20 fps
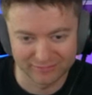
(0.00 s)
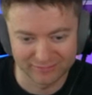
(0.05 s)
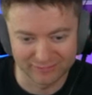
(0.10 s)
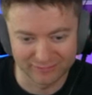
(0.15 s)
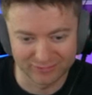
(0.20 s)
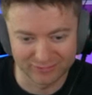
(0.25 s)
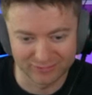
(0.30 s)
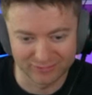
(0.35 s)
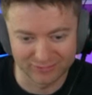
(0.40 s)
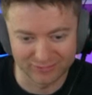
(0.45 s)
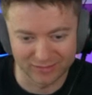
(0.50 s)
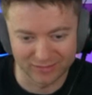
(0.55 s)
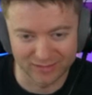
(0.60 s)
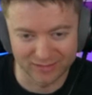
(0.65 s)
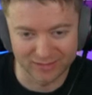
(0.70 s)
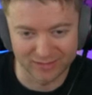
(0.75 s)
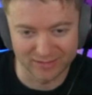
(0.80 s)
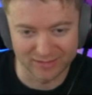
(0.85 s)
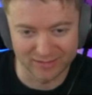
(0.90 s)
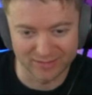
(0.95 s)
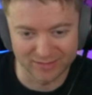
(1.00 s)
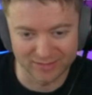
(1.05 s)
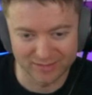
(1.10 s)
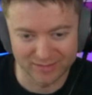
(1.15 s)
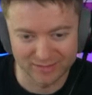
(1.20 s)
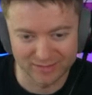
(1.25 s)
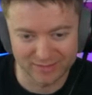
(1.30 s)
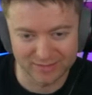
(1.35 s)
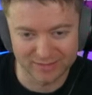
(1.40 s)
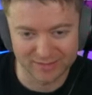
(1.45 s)
little uh,
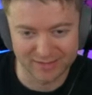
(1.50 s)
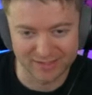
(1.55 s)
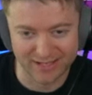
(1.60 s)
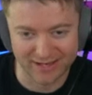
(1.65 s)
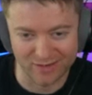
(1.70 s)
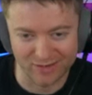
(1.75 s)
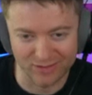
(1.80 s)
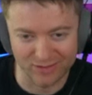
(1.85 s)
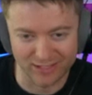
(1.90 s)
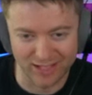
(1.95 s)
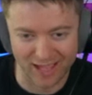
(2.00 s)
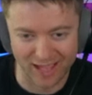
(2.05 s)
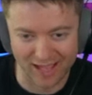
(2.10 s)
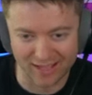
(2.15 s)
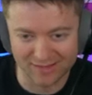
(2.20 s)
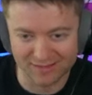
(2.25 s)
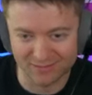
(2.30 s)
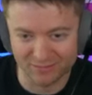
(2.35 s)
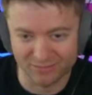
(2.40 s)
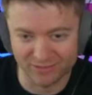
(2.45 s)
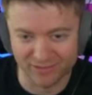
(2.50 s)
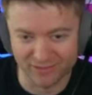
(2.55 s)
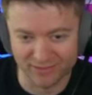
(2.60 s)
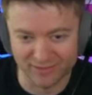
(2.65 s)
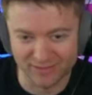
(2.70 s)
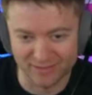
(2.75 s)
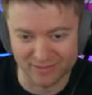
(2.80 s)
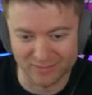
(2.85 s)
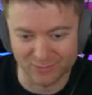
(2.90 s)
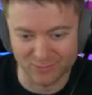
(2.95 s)
scaredy cat to play
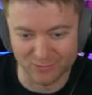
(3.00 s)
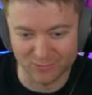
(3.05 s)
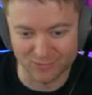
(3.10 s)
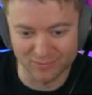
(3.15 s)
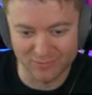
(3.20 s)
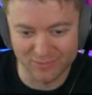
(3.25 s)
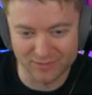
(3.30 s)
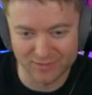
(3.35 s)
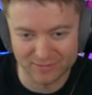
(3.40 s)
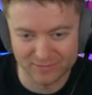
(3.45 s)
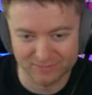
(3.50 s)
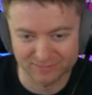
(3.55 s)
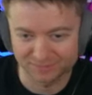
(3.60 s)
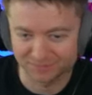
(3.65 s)
these moves.